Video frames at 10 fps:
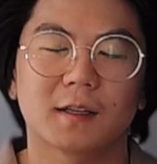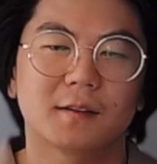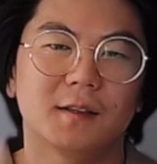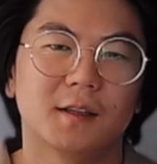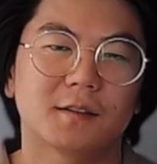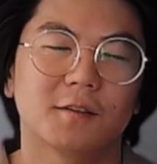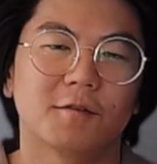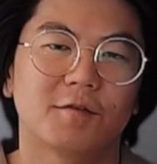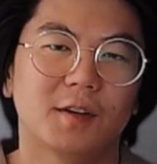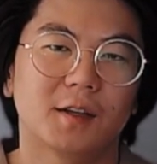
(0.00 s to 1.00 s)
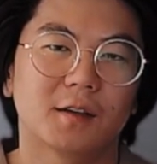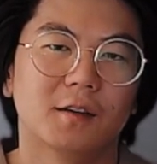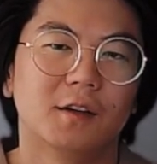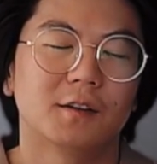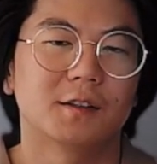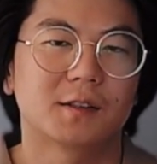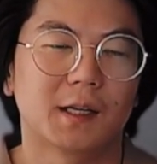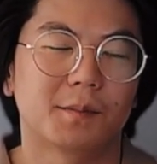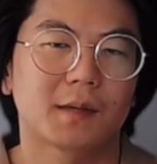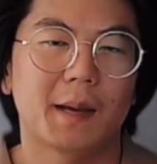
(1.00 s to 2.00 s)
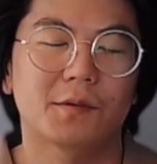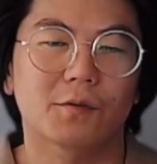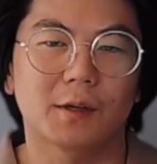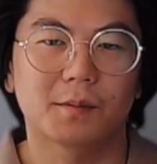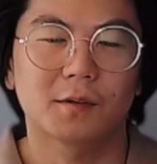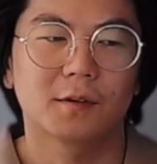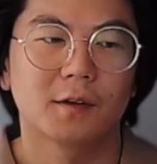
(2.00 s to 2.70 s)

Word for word: like tsconfig to set up TypeScript.